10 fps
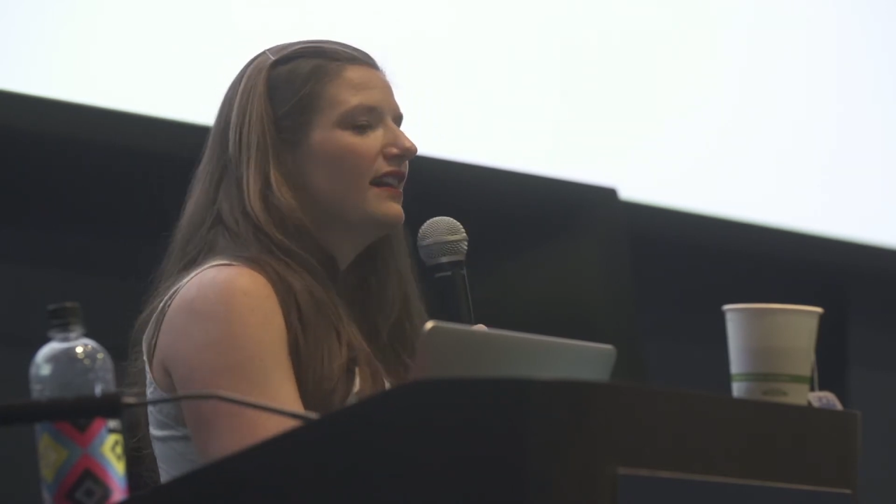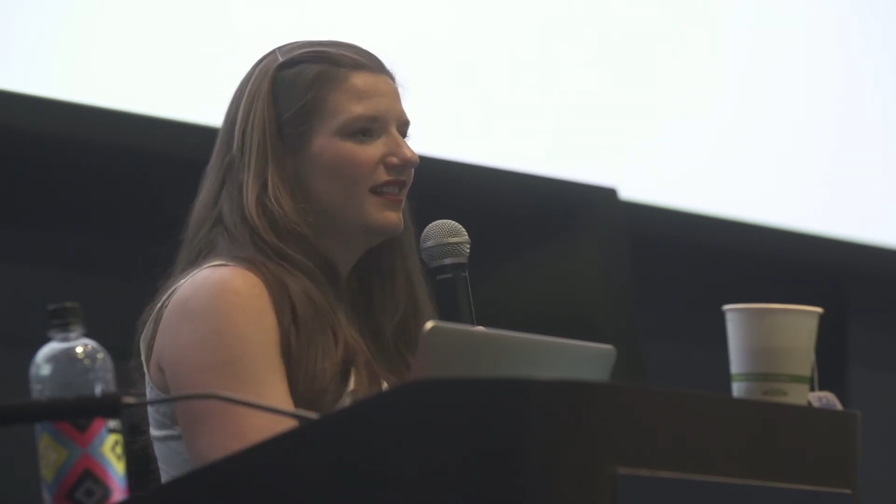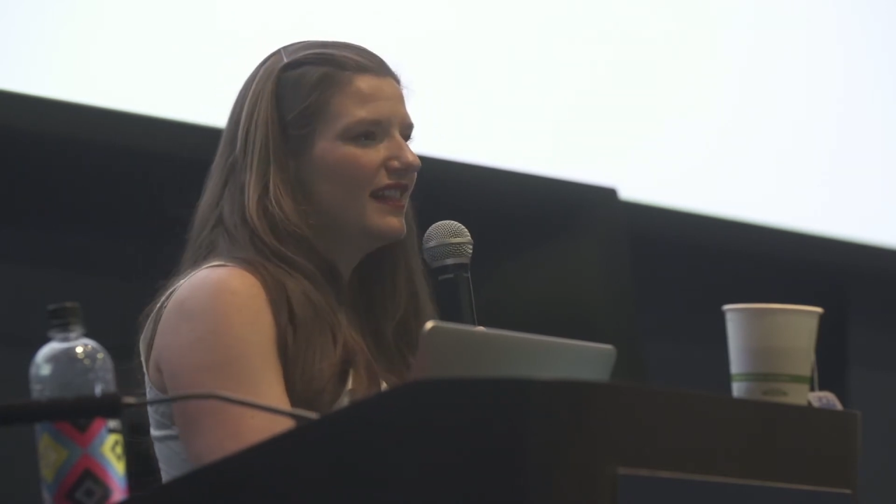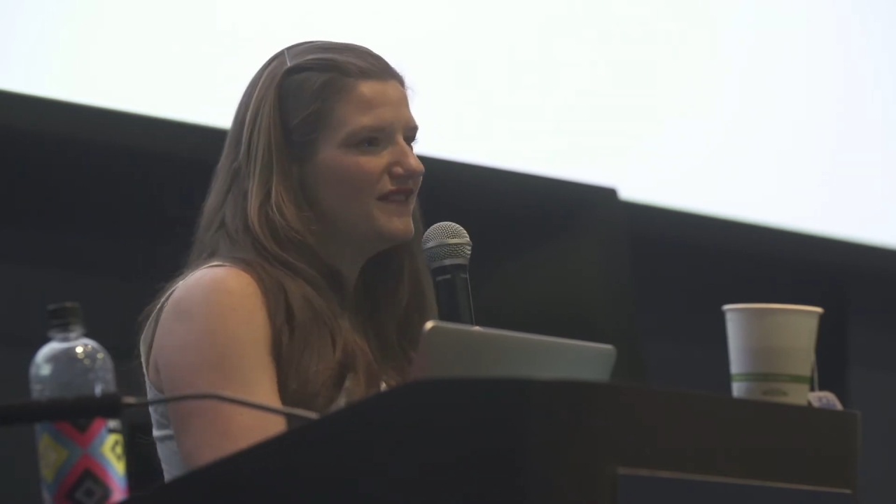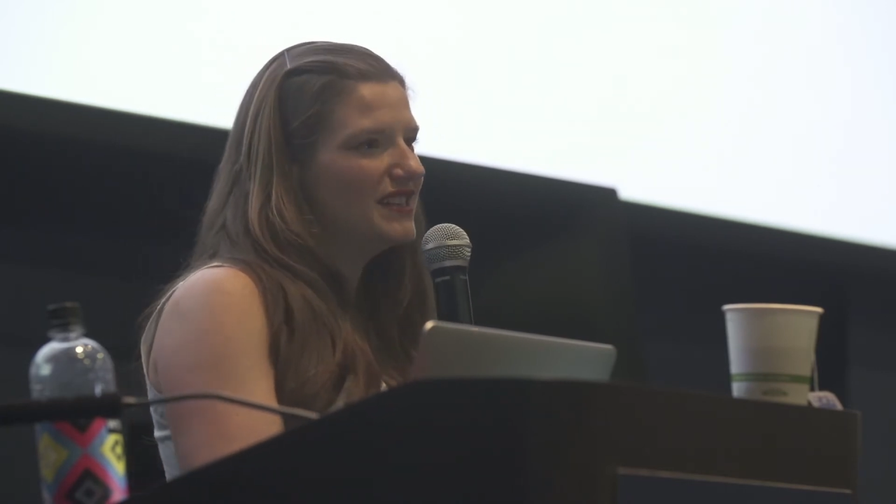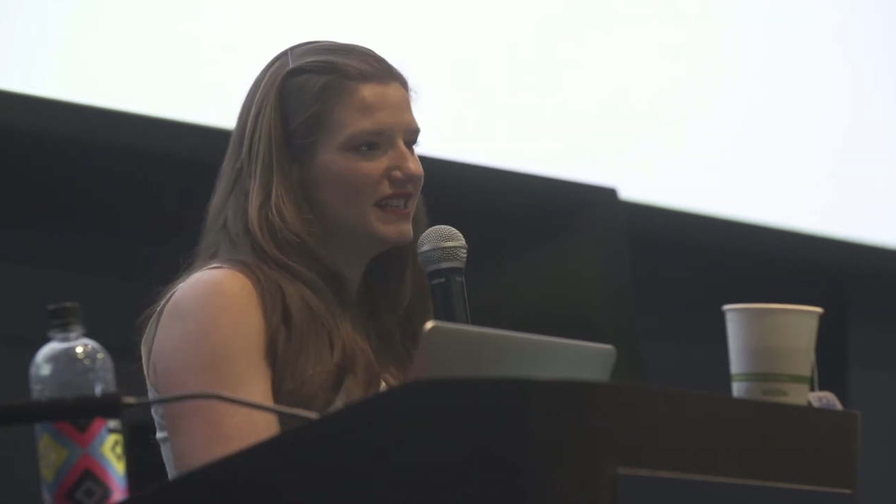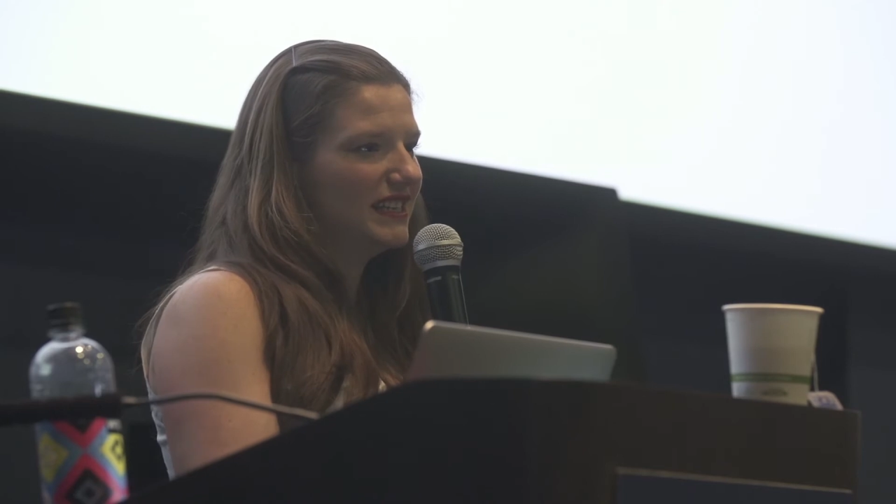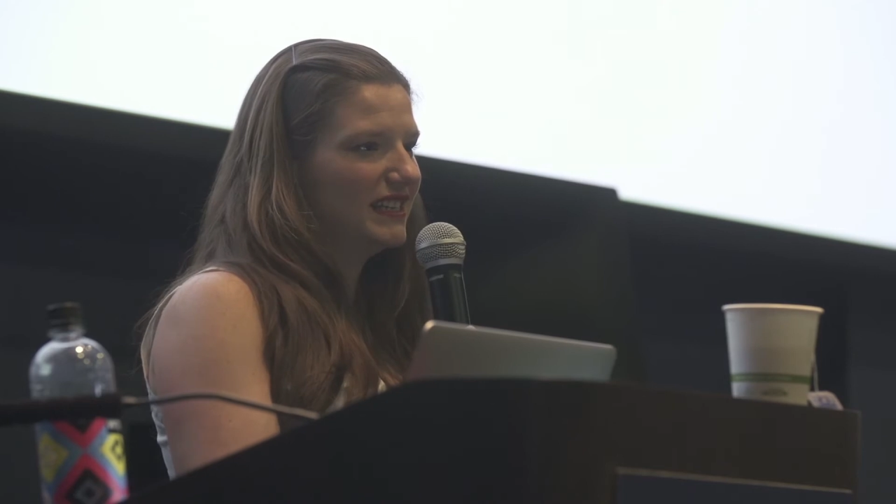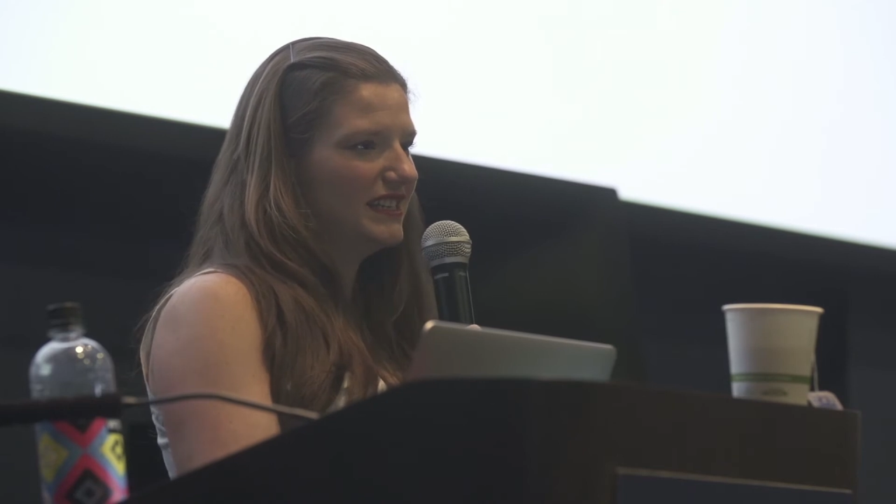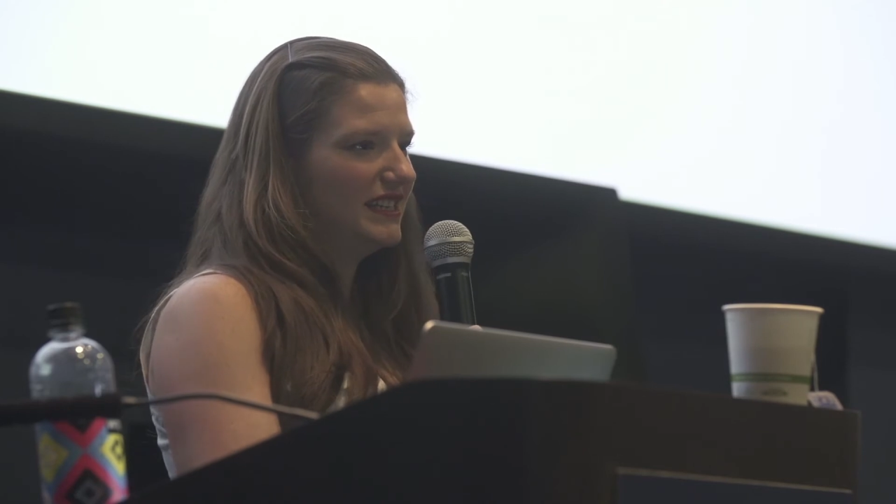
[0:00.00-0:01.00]
11 to
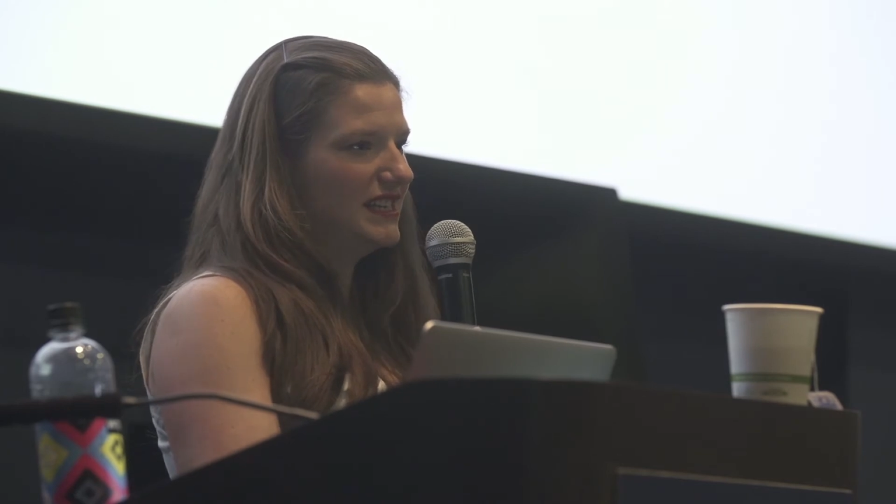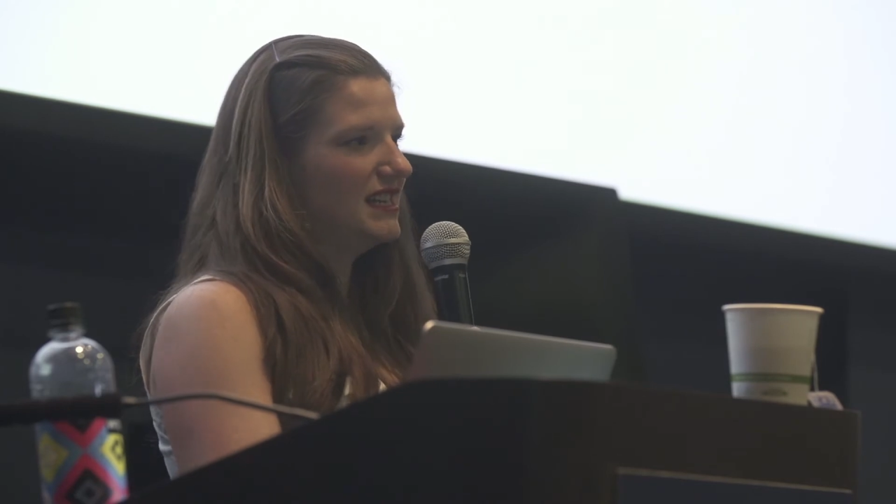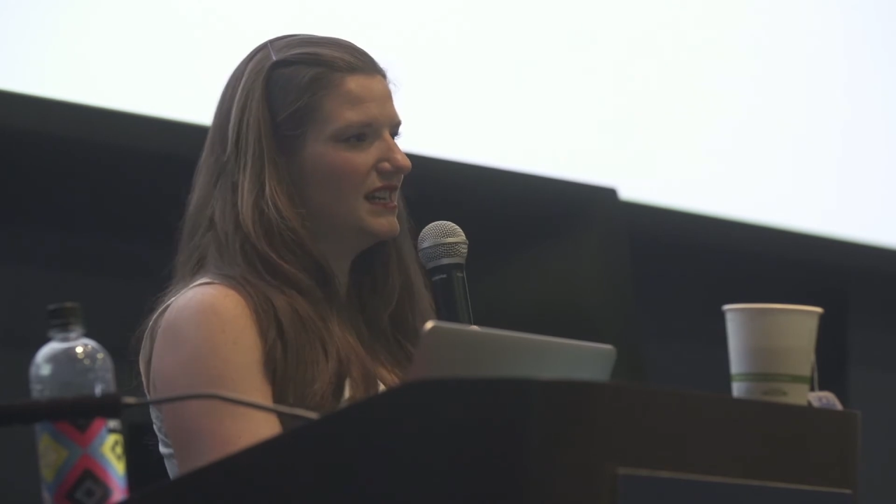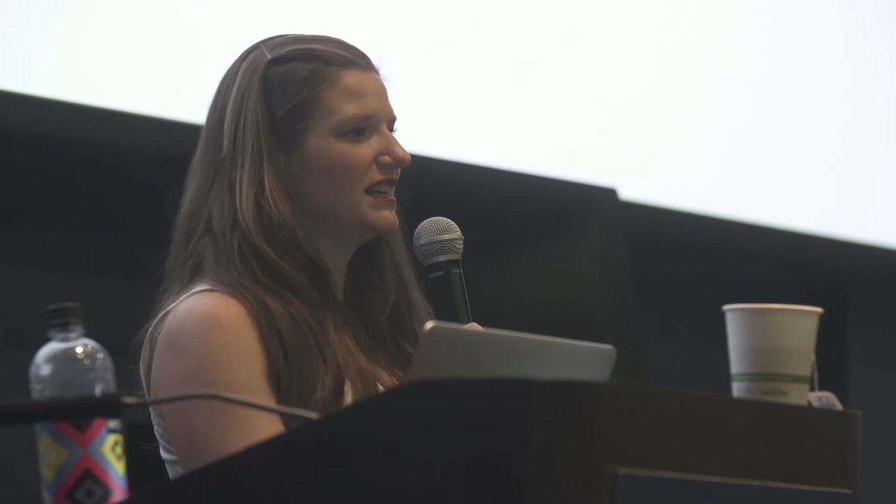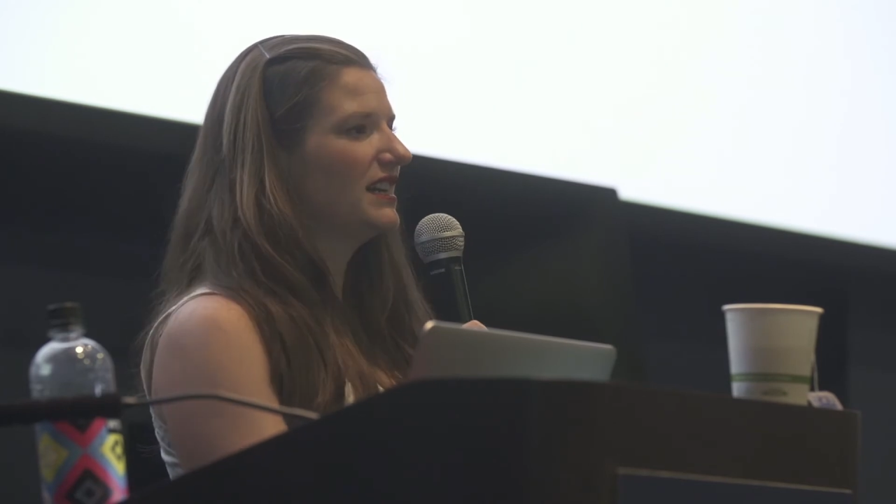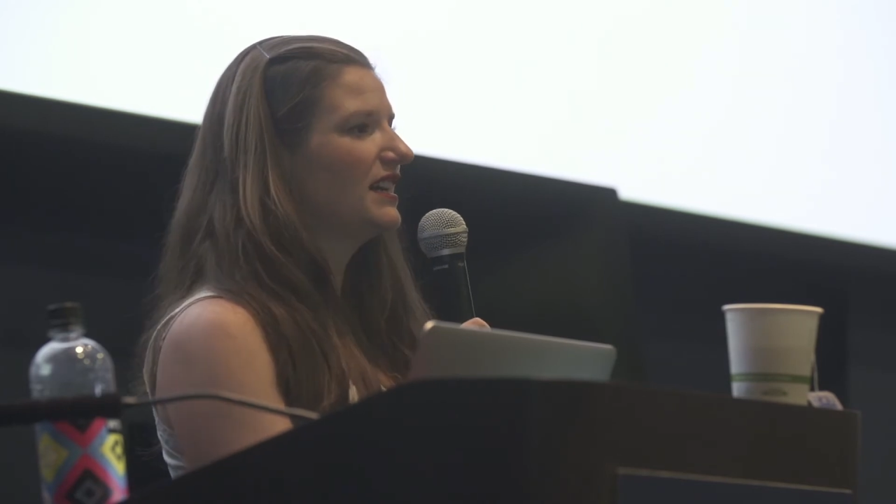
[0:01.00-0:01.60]
16,